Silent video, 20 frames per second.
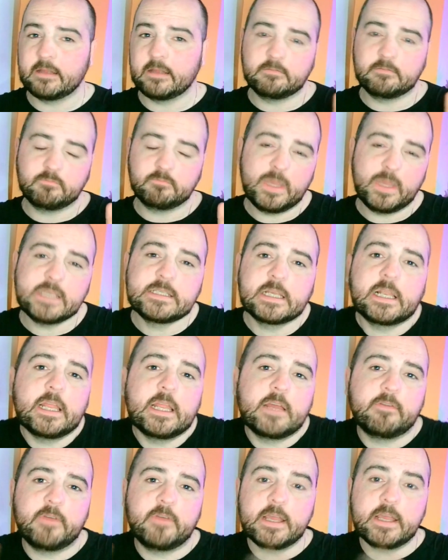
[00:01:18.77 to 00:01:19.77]
basically
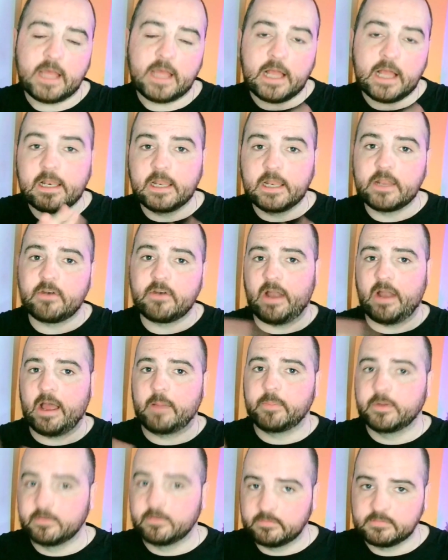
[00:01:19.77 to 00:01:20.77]
a fake calculator
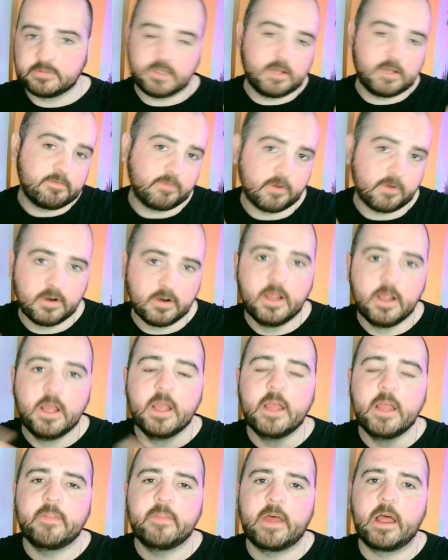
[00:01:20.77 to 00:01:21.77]
app, Cipher,
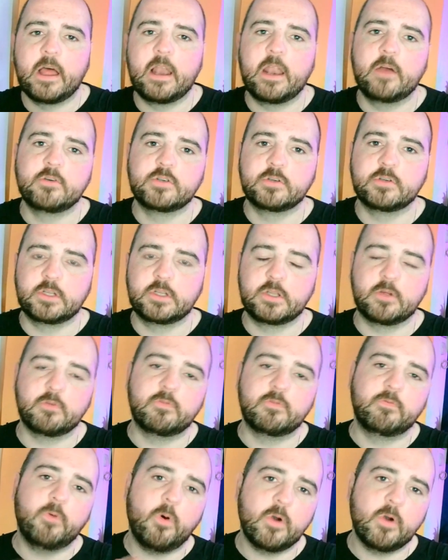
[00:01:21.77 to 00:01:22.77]
that allows you to do
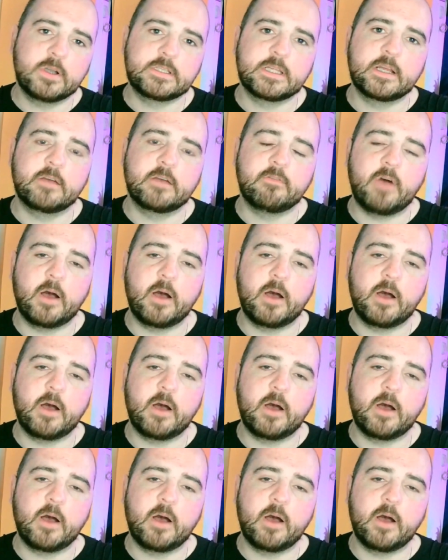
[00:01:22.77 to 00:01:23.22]
forcing of